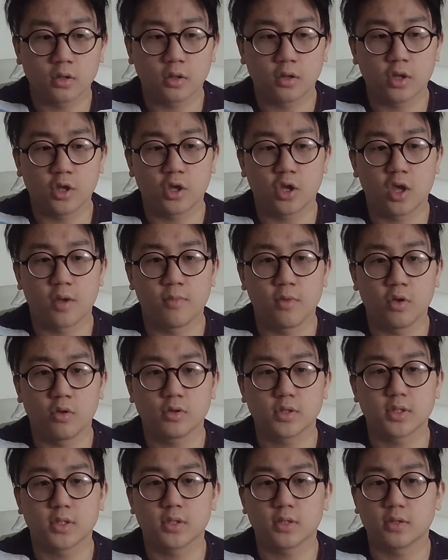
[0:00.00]
The
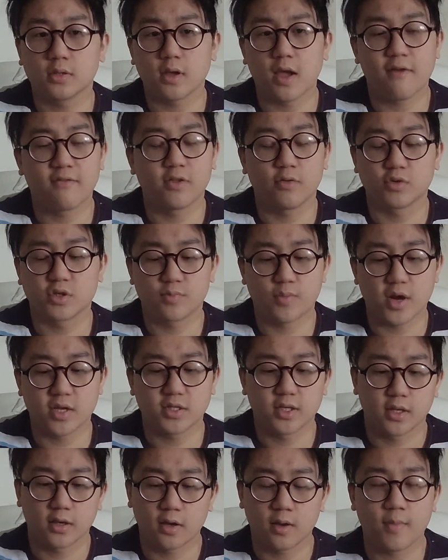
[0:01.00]
commute, everything was
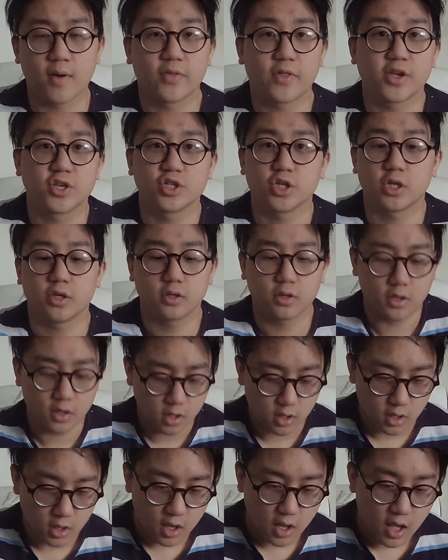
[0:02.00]
depressing about that shit.
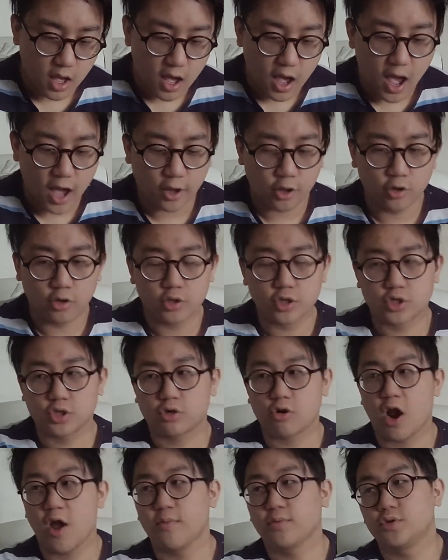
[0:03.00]
I cannot
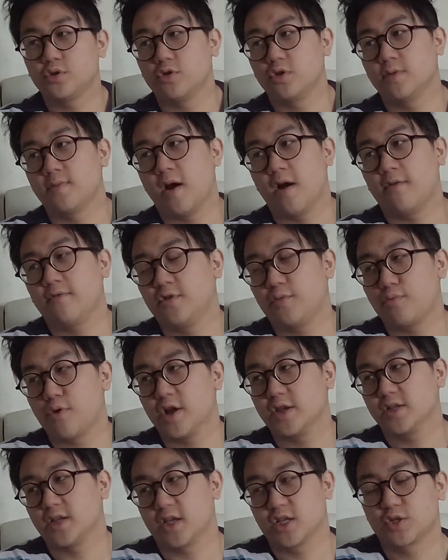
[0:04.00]
describe to you the amount of
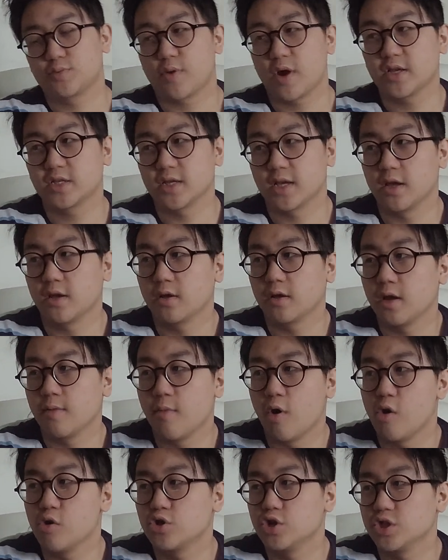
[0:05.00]
depressing, expressing
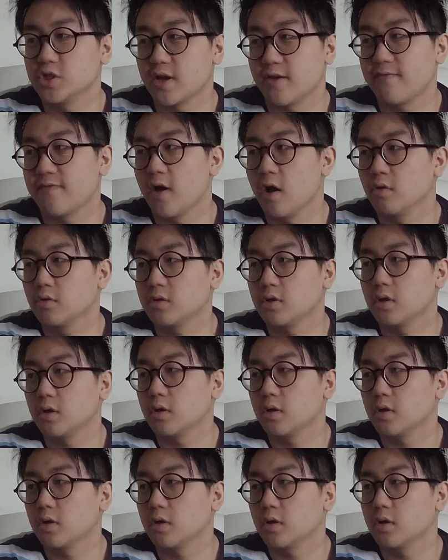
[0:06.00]
emotions I felt.